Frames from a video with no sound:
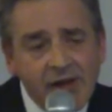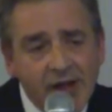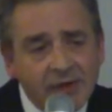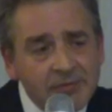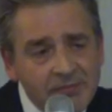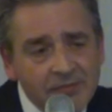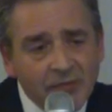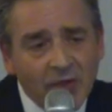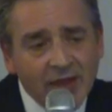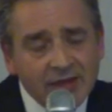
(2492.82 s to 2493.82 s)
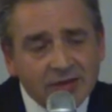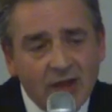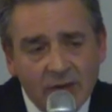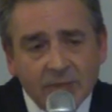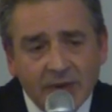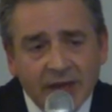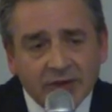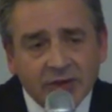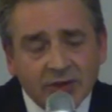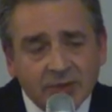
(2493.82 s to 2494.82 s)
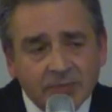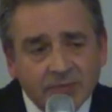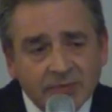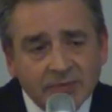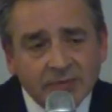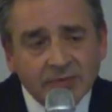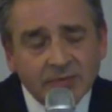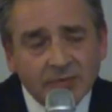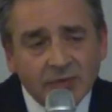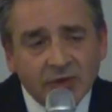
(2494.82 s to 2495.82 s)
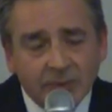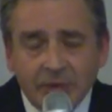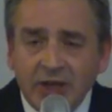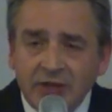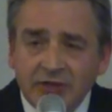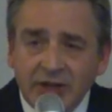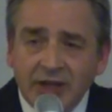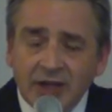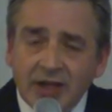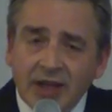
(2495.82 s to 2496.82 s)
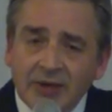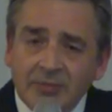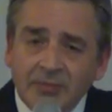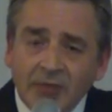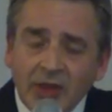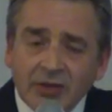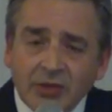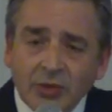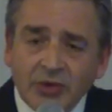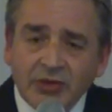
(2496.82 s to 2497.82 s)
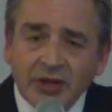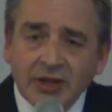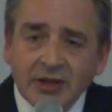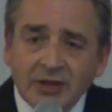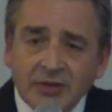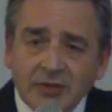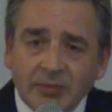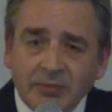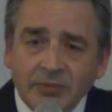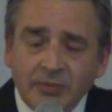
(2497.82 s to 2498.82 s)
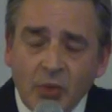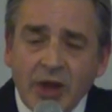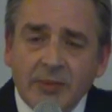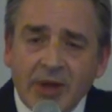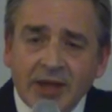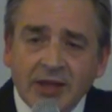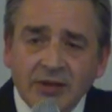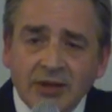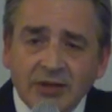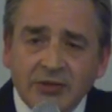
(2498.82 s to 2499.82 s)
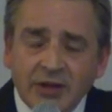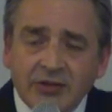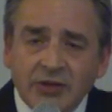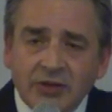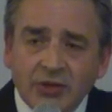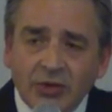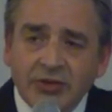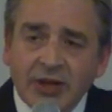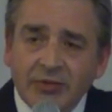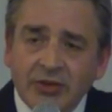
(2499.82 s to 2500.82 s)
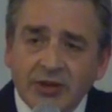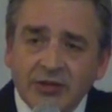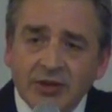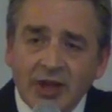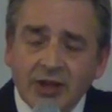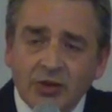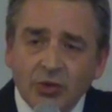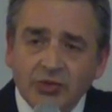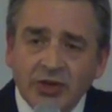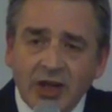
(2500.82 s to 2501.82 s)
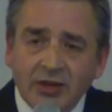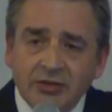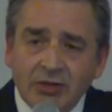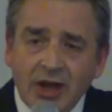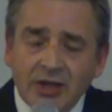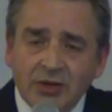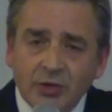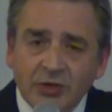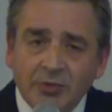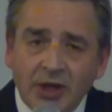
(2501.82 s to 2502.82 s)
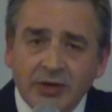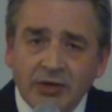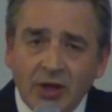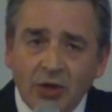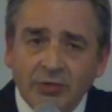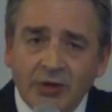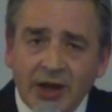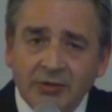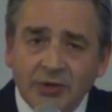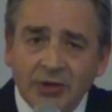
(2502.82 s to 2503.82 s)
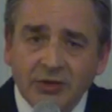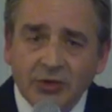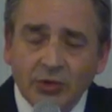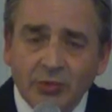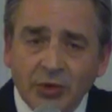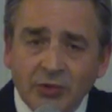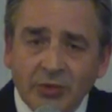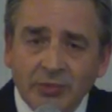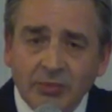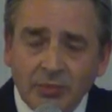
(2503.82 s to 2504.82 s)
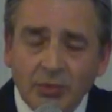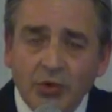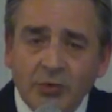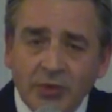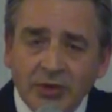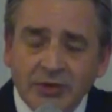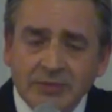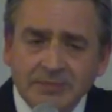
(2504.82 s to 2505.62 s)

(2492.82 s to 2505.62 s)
And going back to PC again, there was way back in the 60s or 70s, a guy called Charles Reich, who was part of the whole Frankfurt School movement.